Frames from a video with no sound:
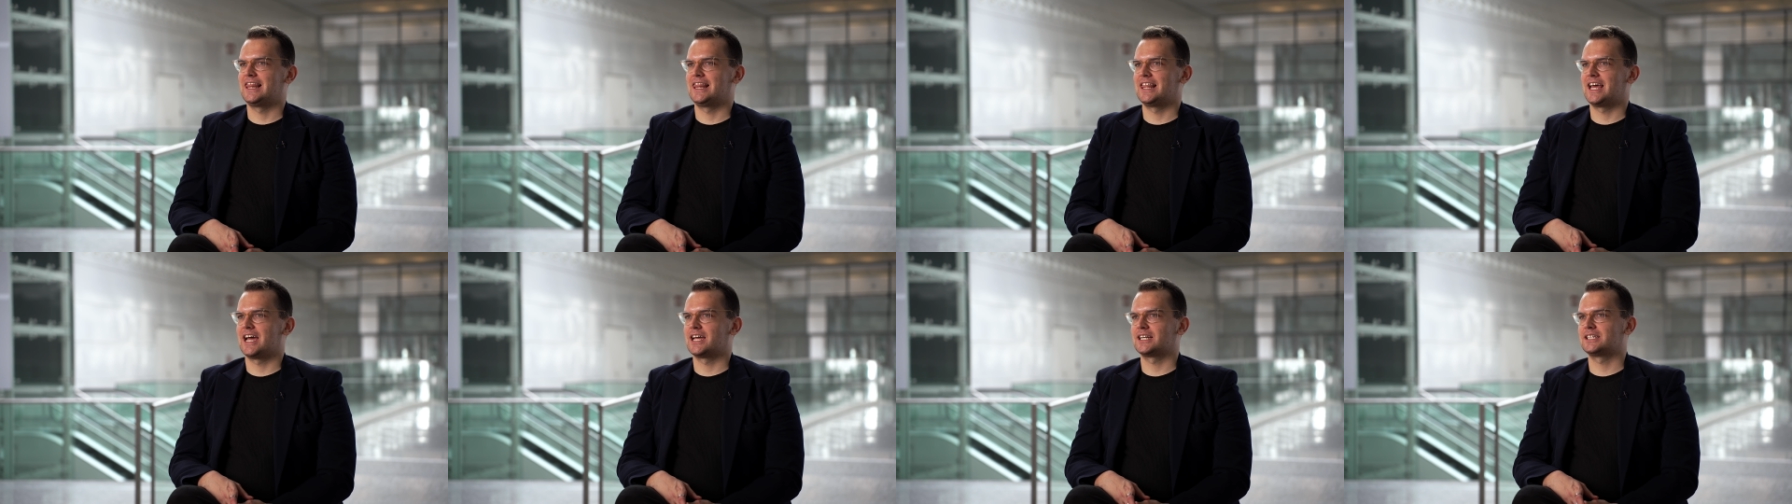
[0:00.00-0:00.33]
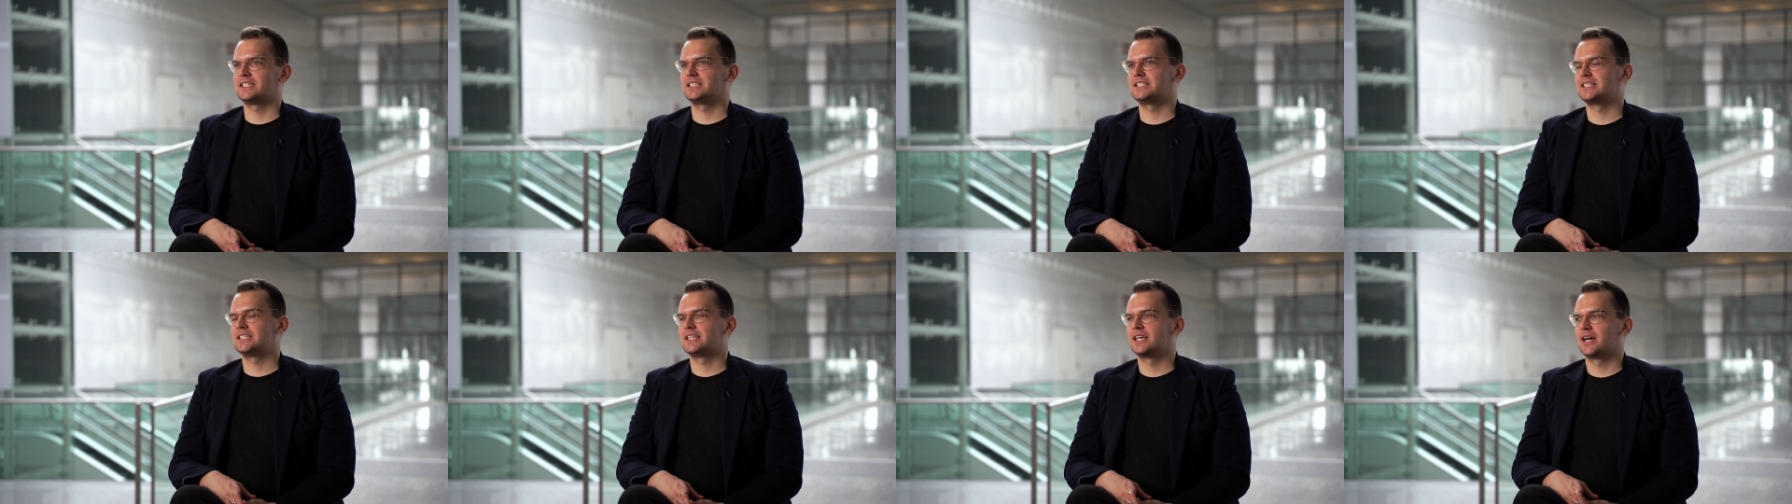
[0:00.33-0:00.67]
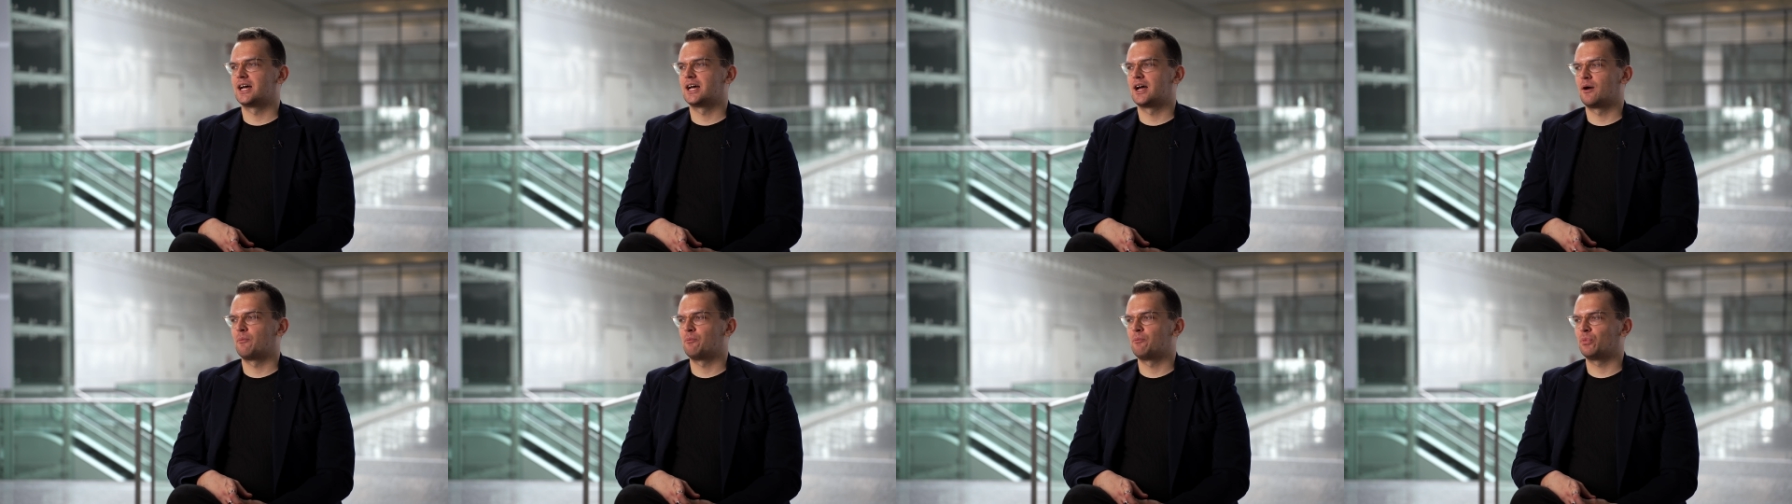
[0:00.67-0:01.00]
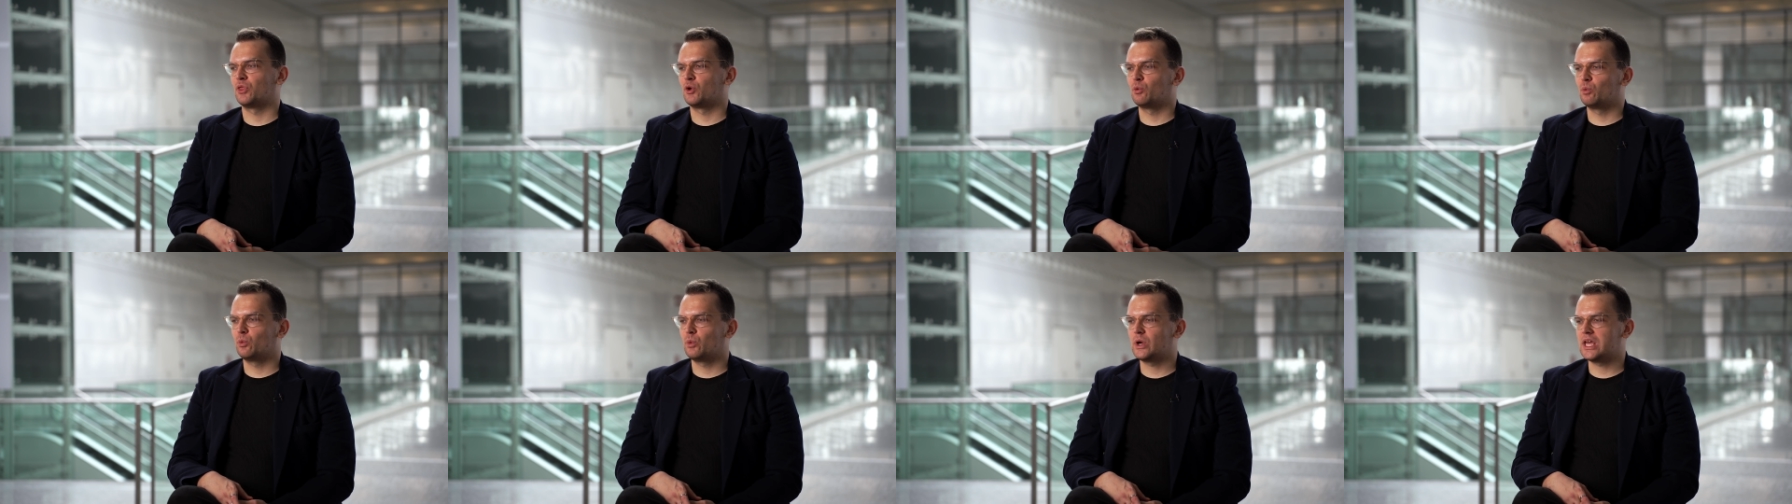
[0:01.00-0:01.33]
that um,
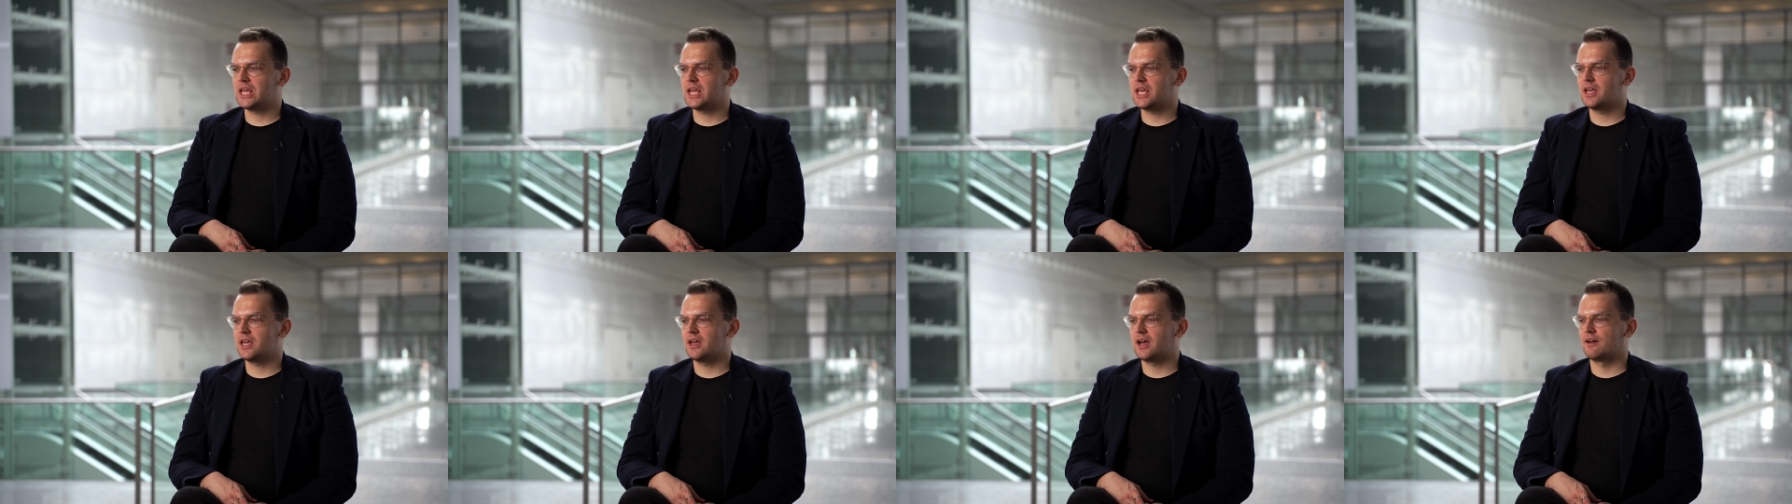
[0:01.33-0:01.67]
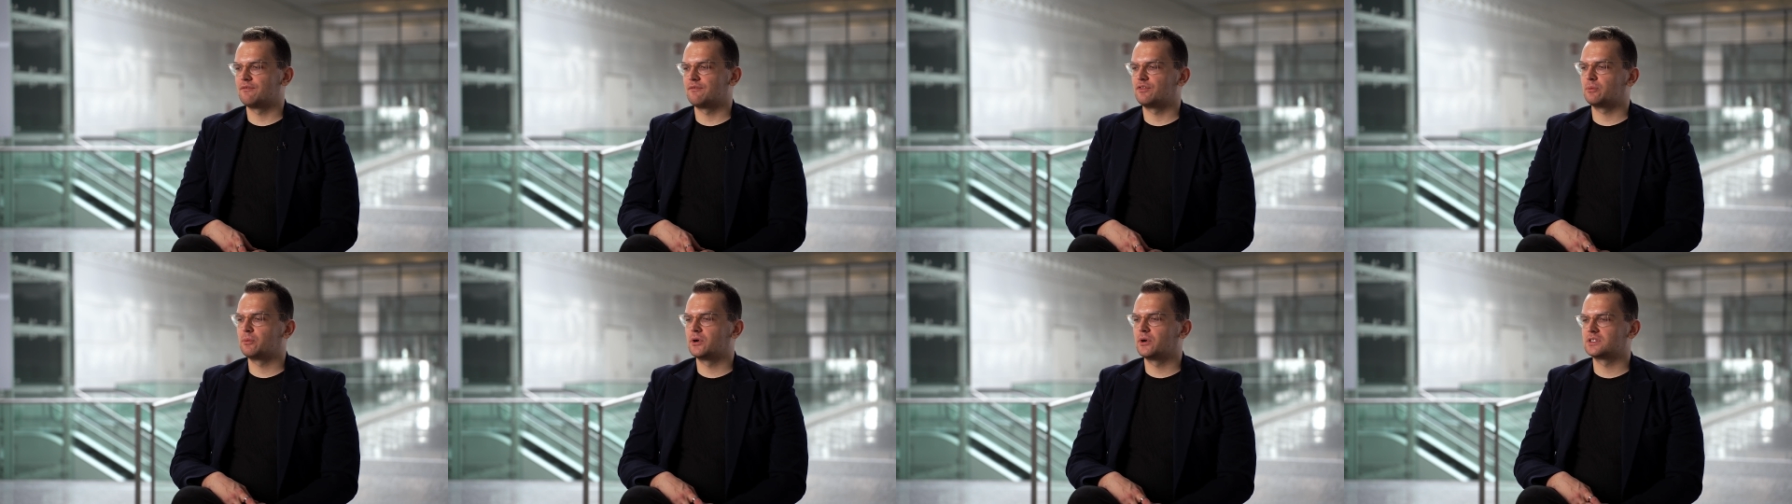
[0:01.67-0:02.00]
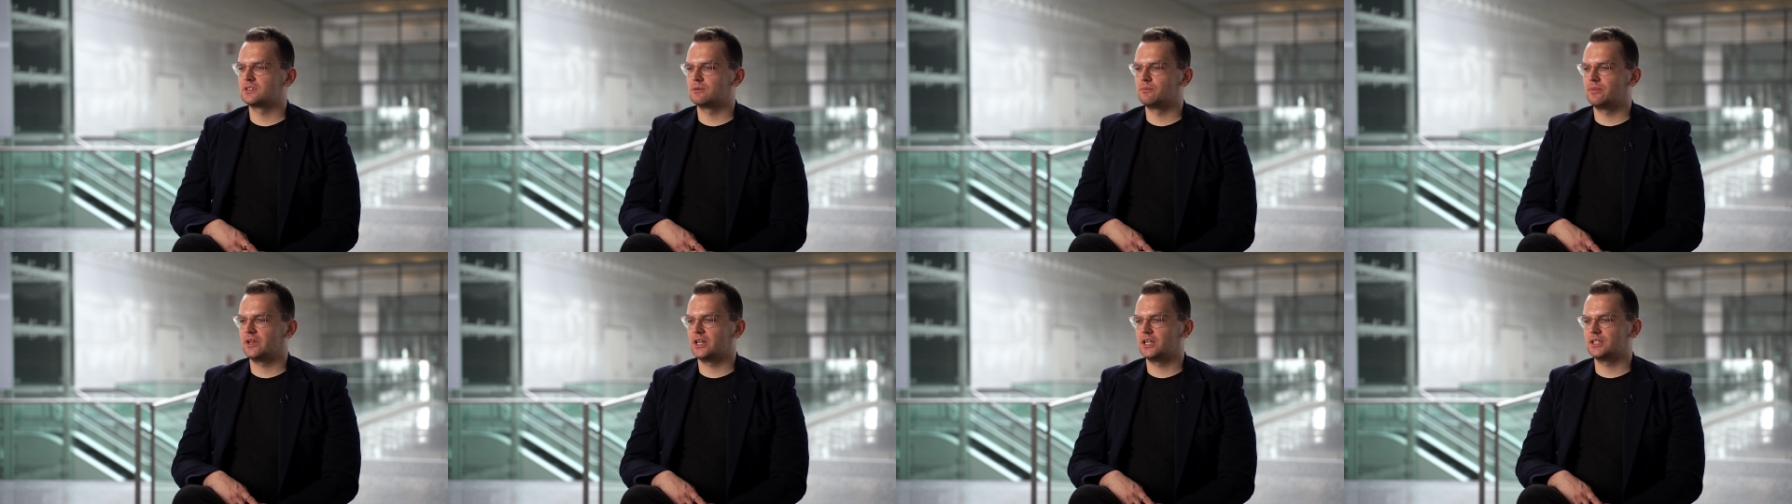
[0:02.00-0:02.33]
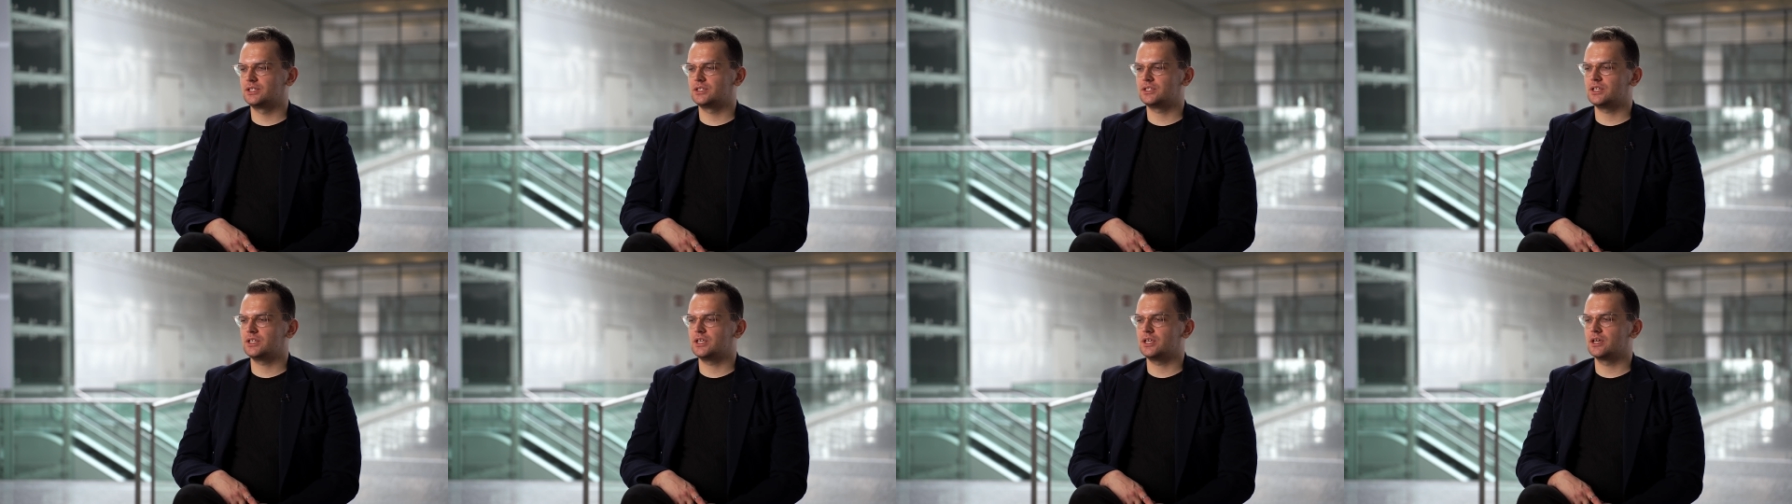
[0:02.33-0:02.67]
we have the
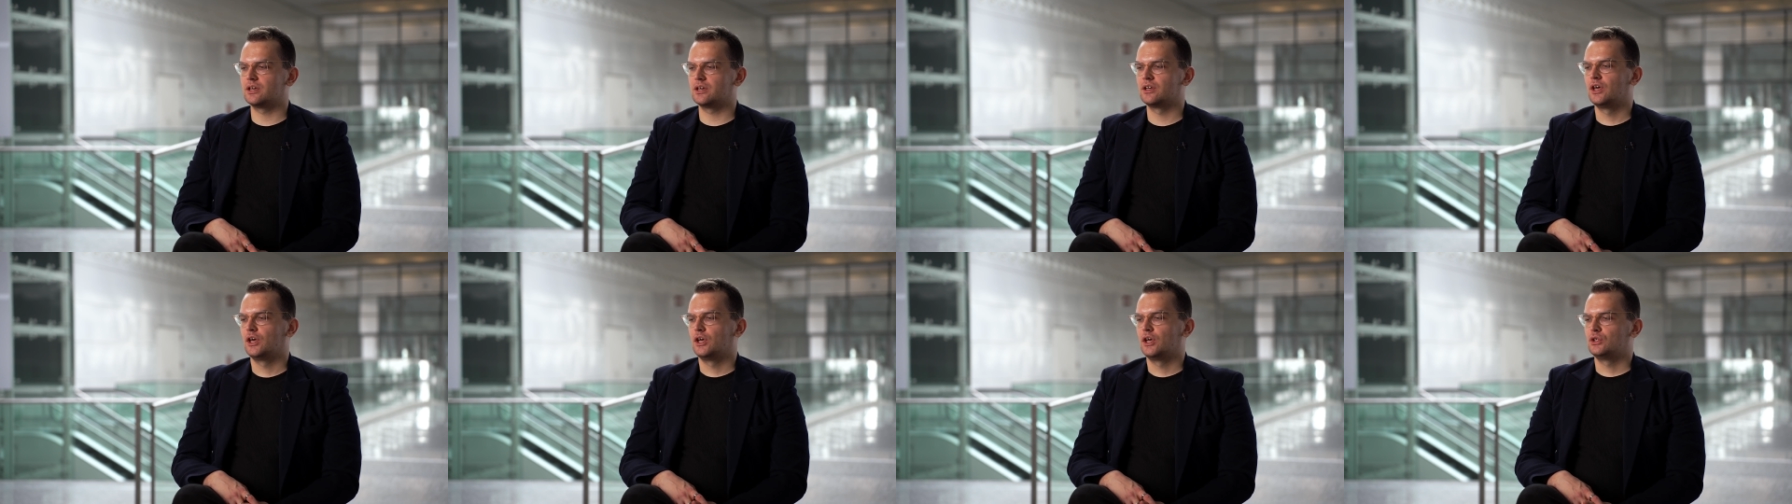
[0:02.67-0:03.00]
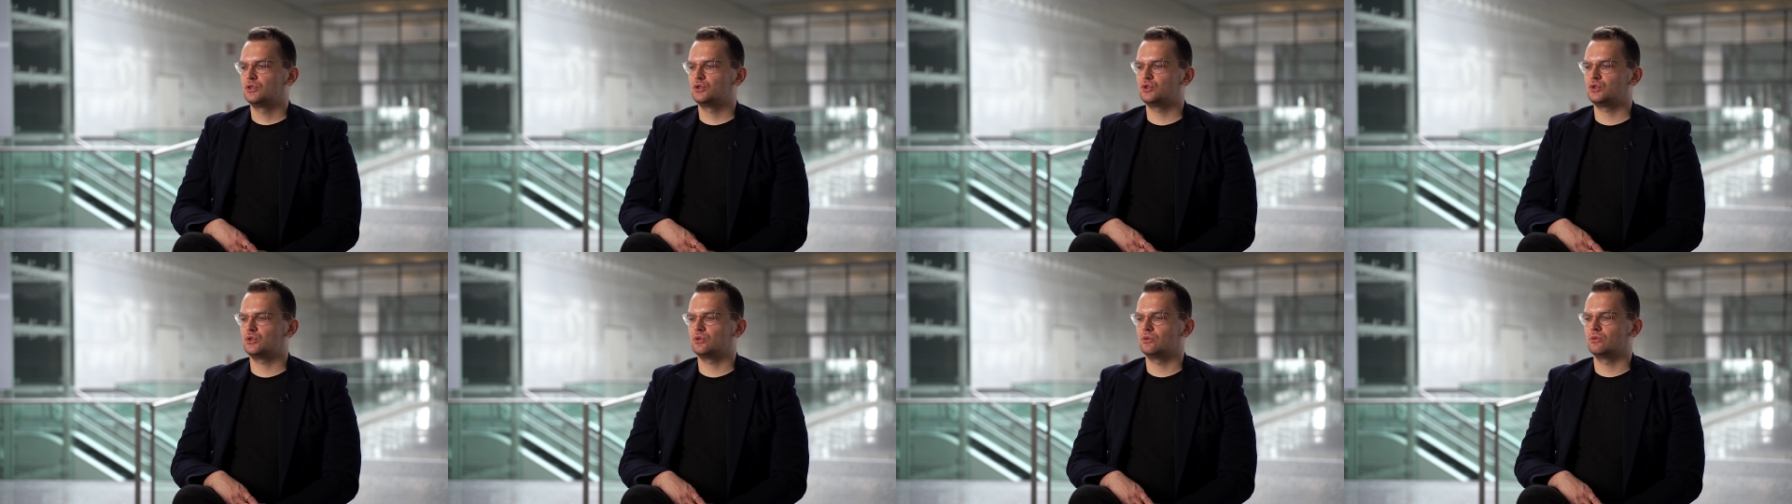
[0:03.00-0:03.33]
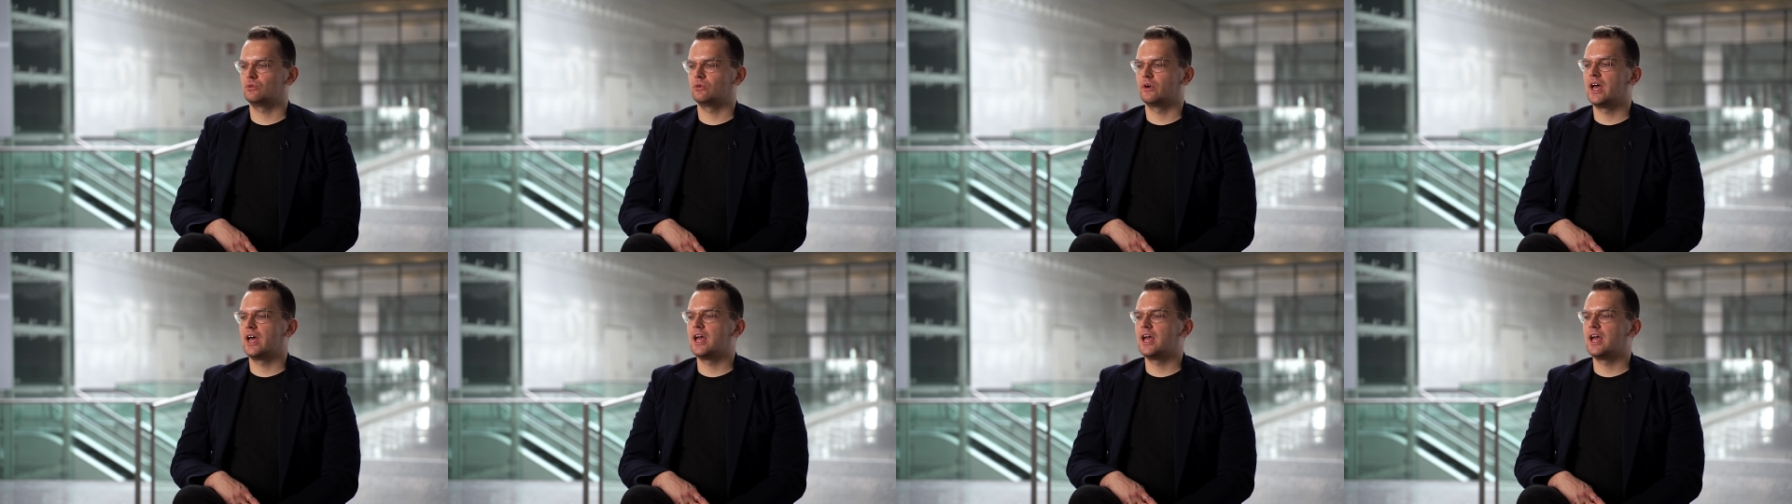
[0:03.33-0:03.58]
possibility to